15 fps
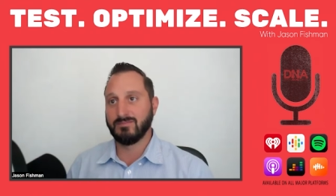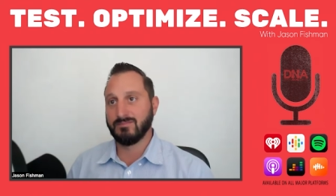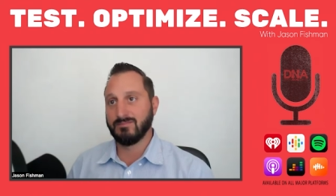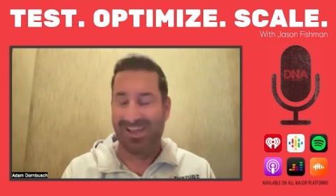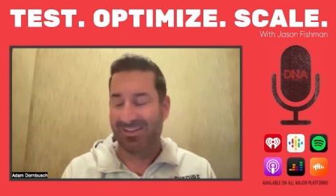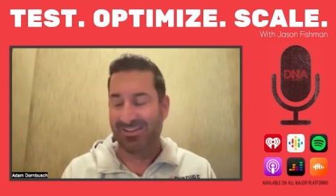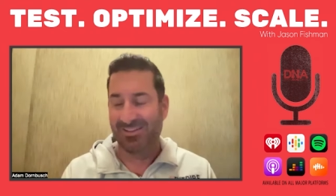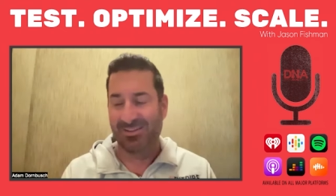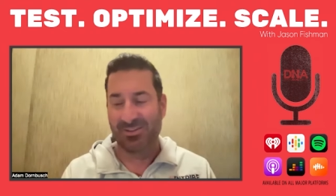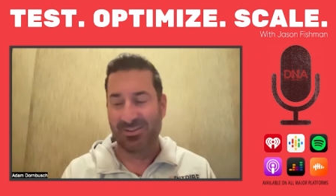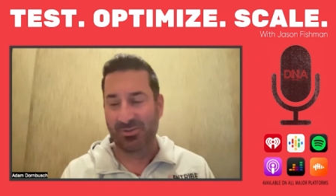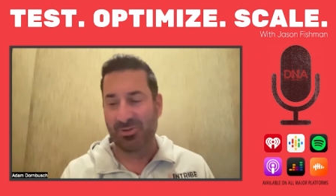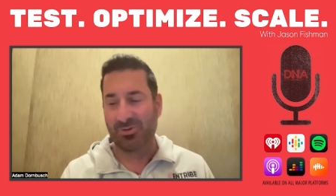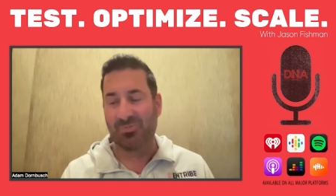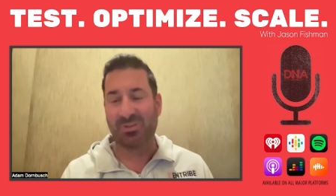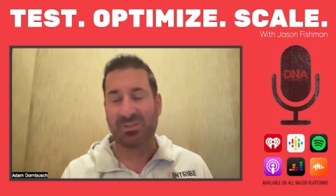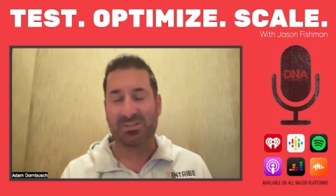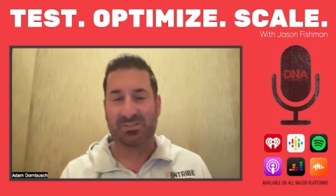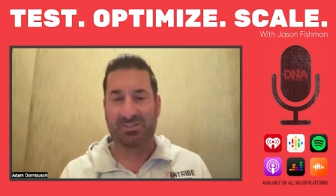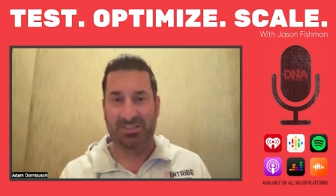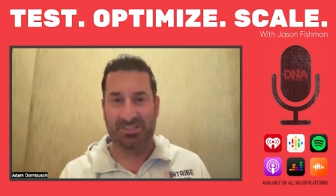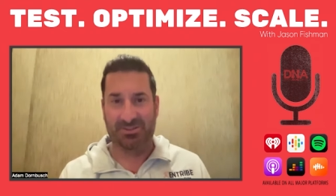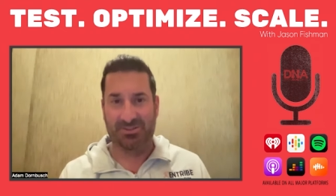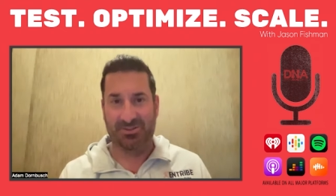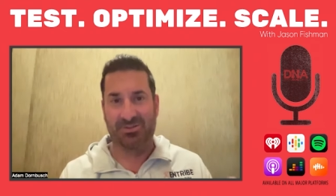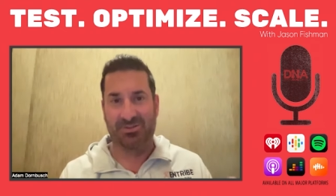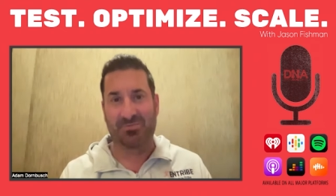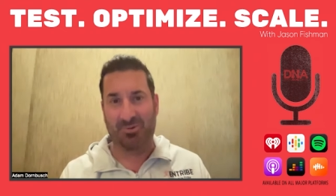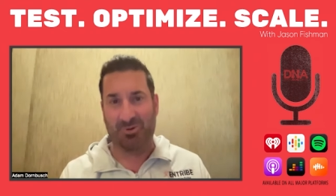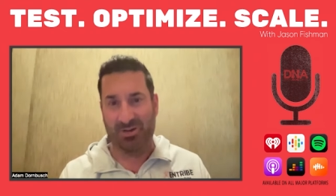you you really don't need to. Your
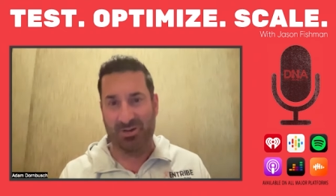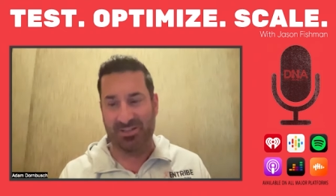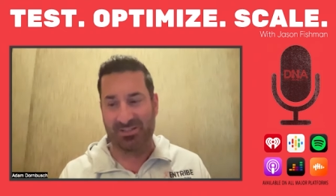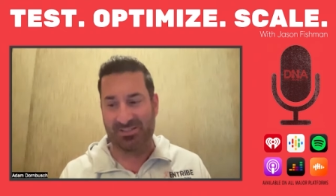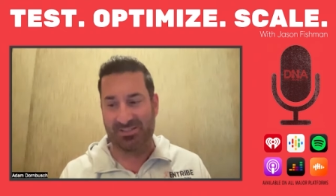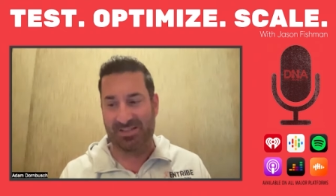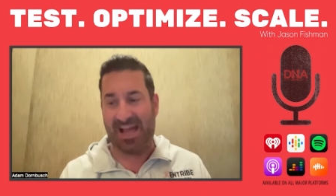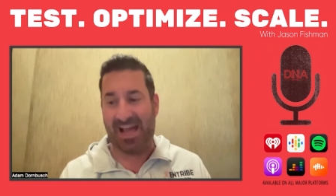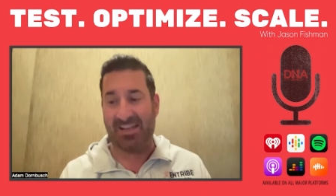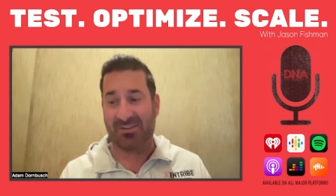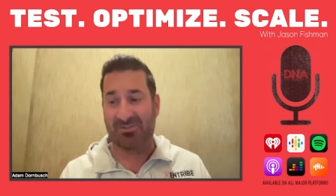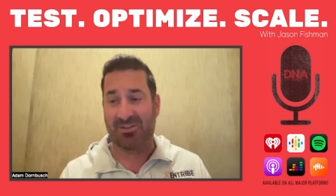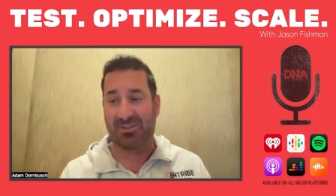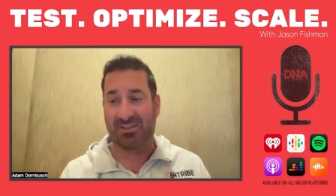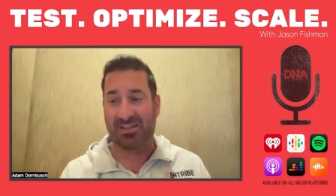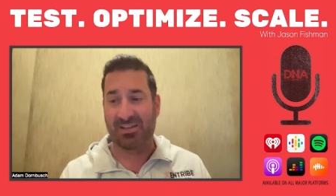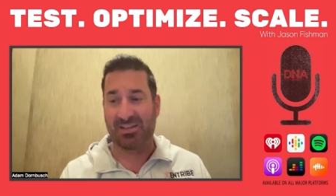point is accurate that